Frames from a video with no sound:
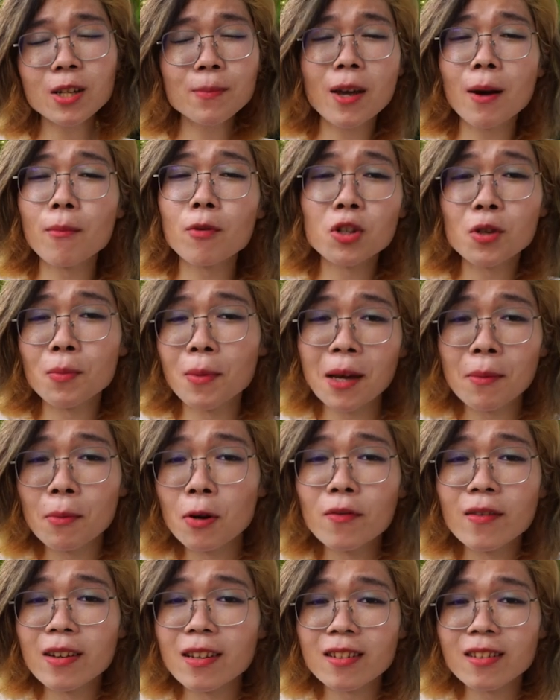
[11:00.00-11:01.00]
to be able to make
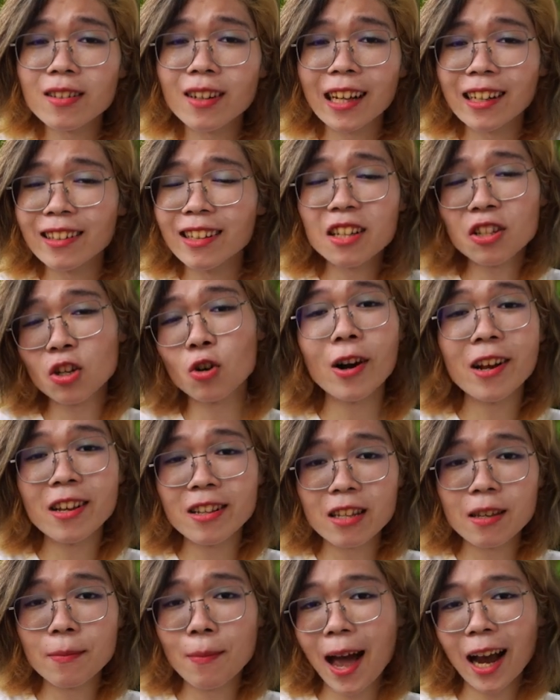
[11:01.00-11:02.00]
movies like this
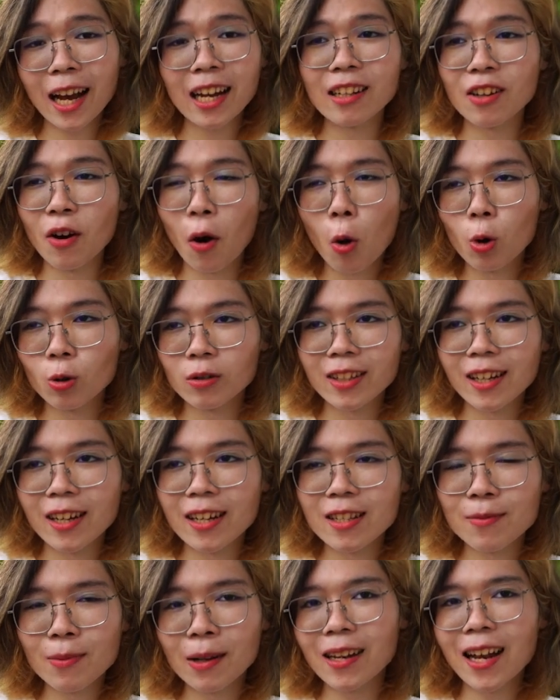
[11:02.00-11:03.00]
crazy back in the old
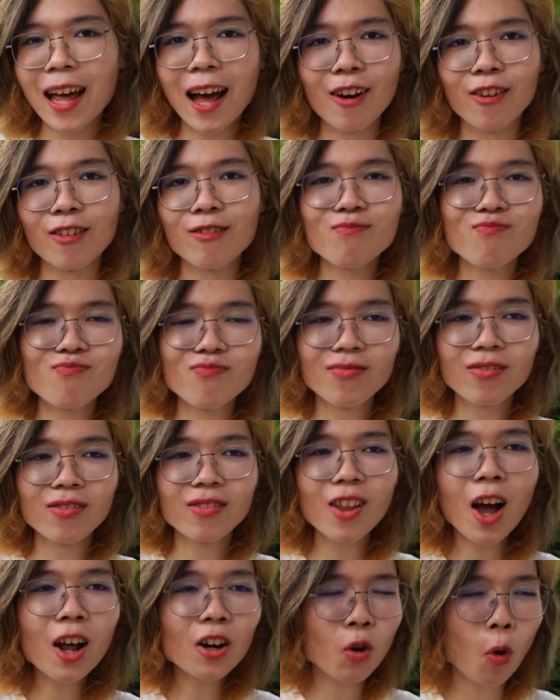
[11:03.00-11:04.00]
days, but now
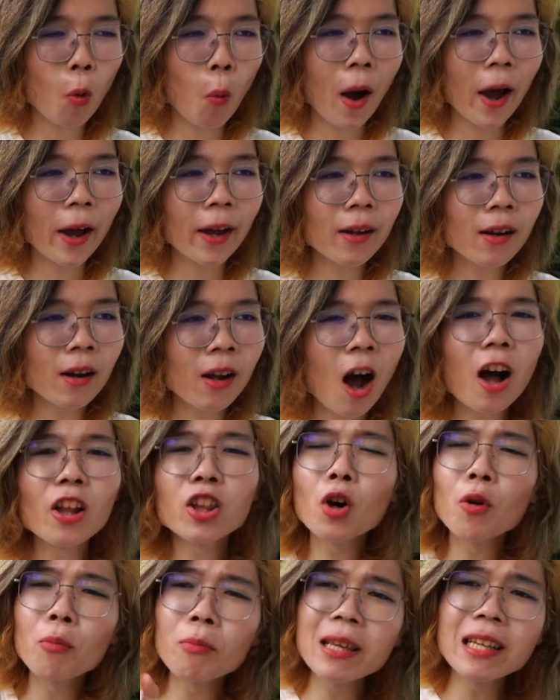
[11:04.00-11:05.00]
not quite.
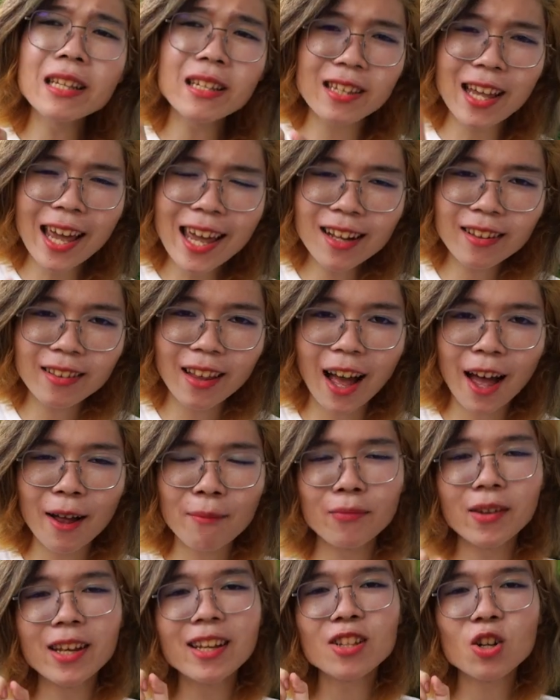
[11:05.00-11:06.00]
Although me saying that,
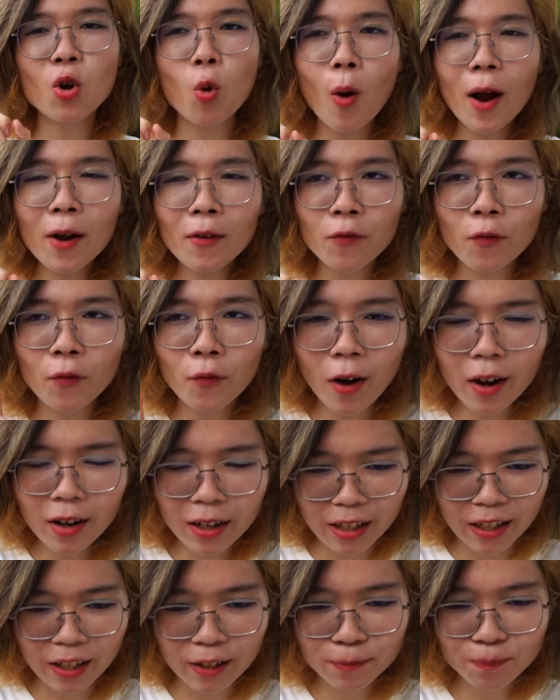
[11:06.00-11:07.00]
it's quite
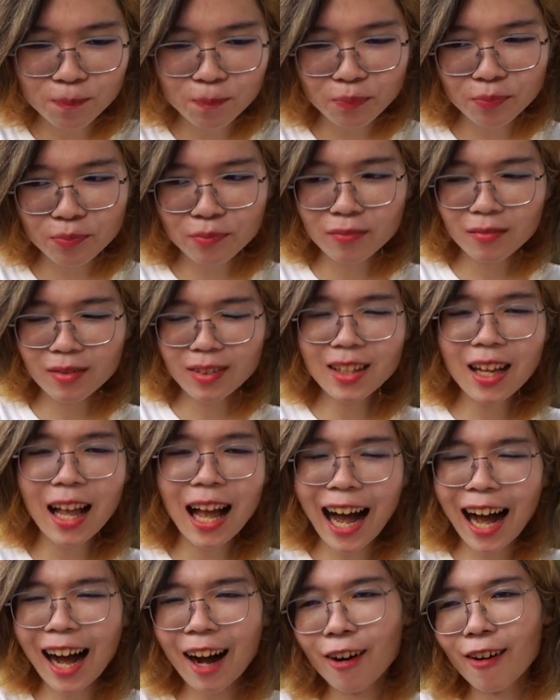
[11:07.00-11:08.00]
funny
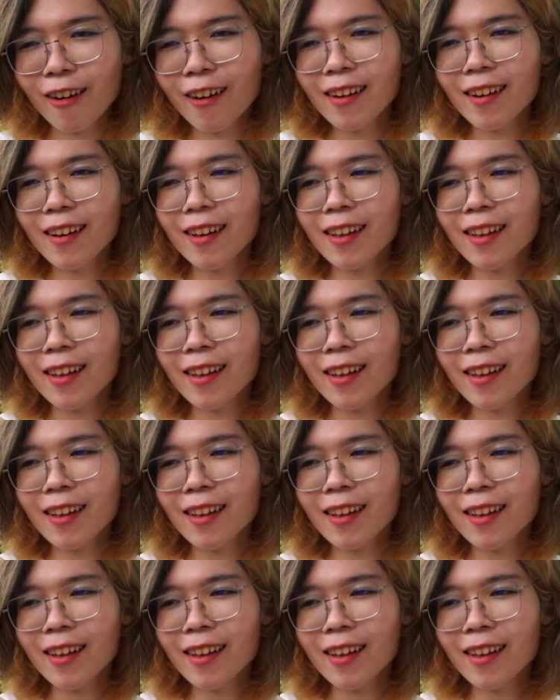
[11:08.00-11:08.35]
how